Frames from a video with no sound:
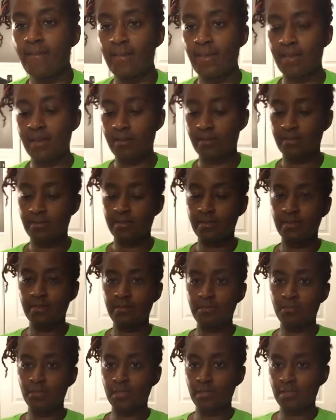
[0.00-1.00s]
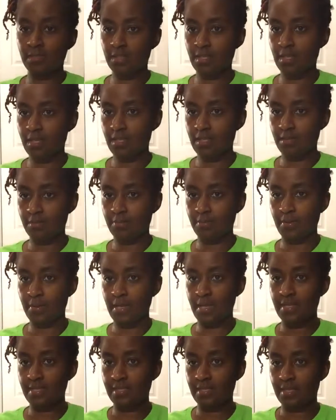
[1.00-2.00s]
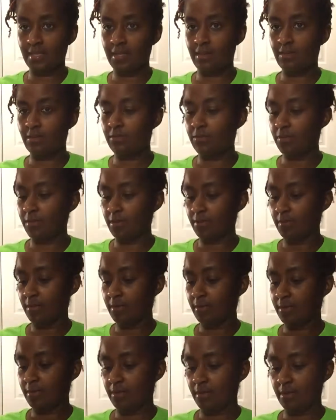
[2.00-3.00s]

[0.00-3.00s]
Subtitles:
y'all can see me continue to press it off of it.